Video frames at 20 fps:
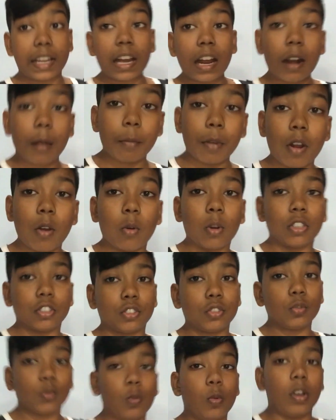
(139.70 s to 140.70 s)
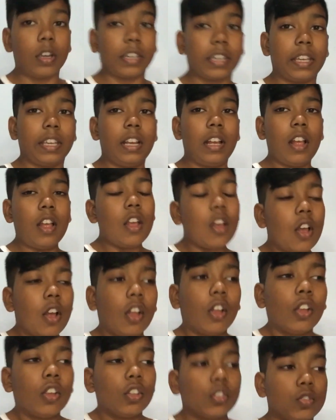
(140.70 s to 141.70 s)
my camera wasn't working,
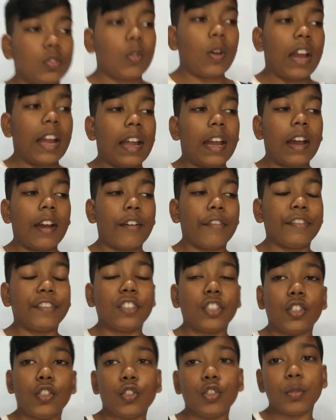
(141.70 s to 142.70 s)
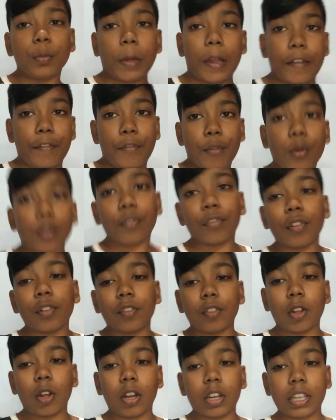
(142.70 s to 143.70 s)
so I have to use my phone
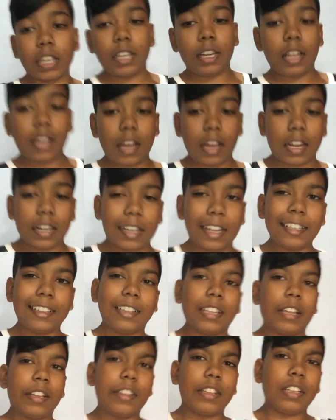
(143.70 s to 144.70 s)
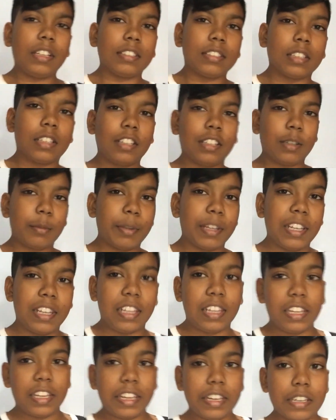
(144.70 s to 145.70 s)
for vlogging, and I think it's a little bit
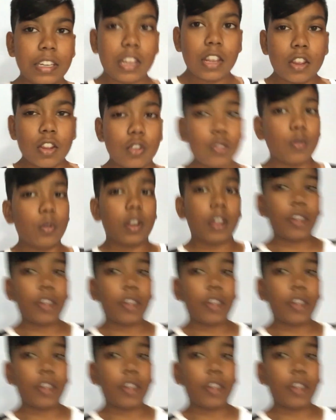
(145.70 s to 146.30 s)
late. You